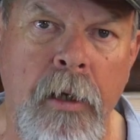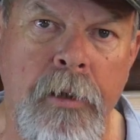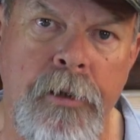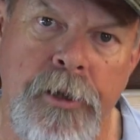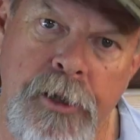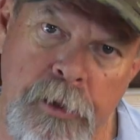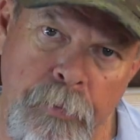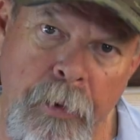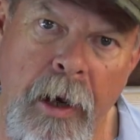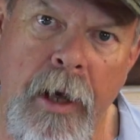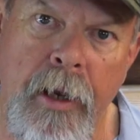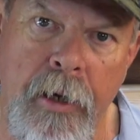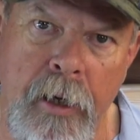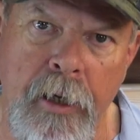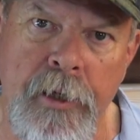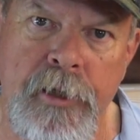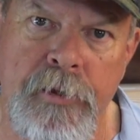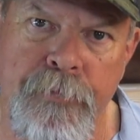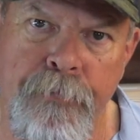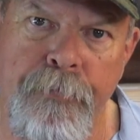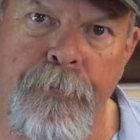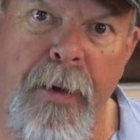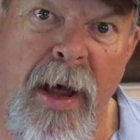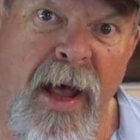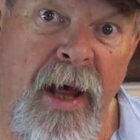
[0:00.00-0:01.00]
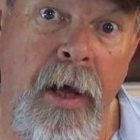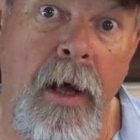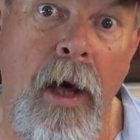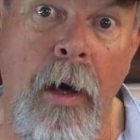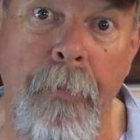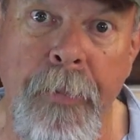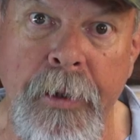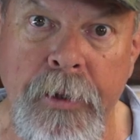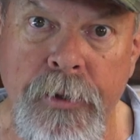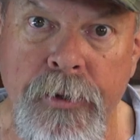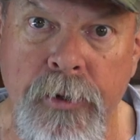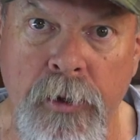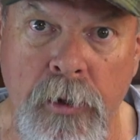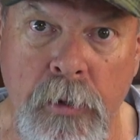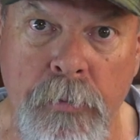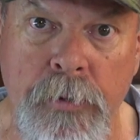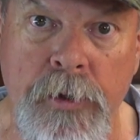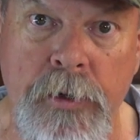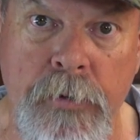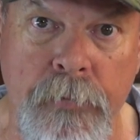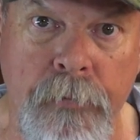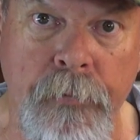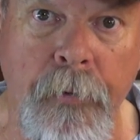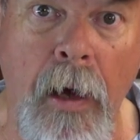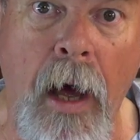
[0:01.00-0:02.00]
And Shimano's backup in
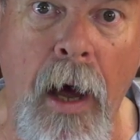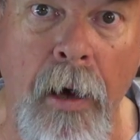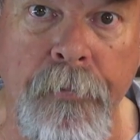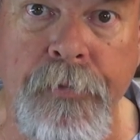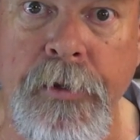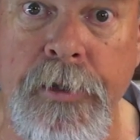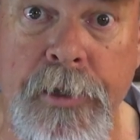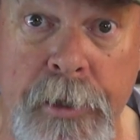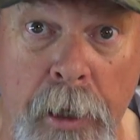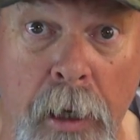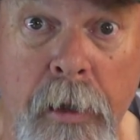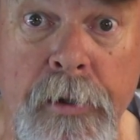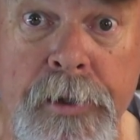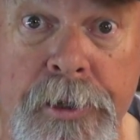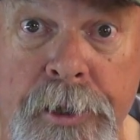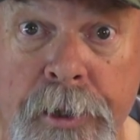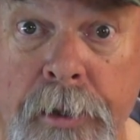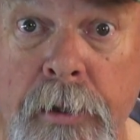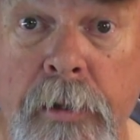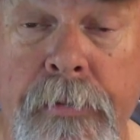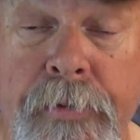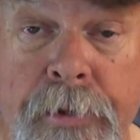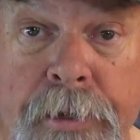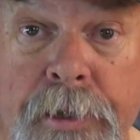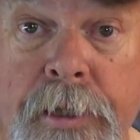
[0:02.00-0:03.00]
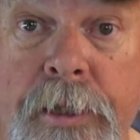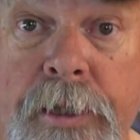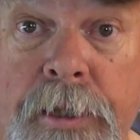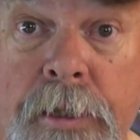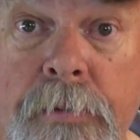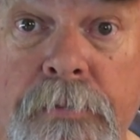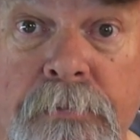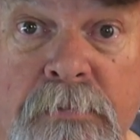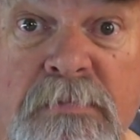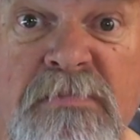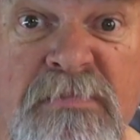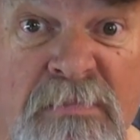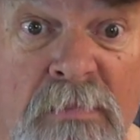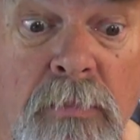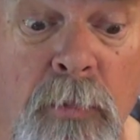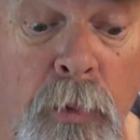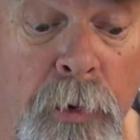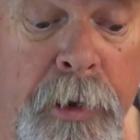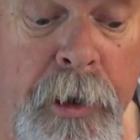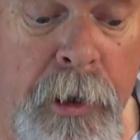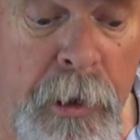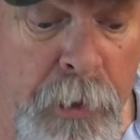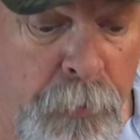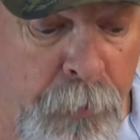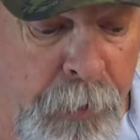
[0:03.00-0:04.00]
terms of after-sales service is
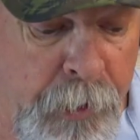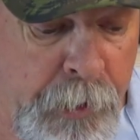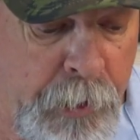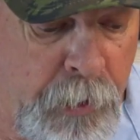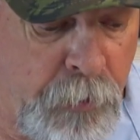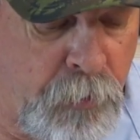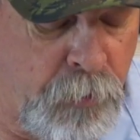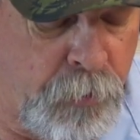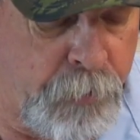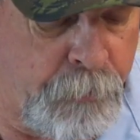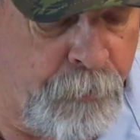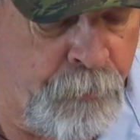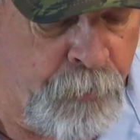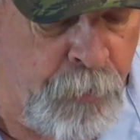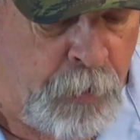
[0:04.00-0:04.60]
really, really good.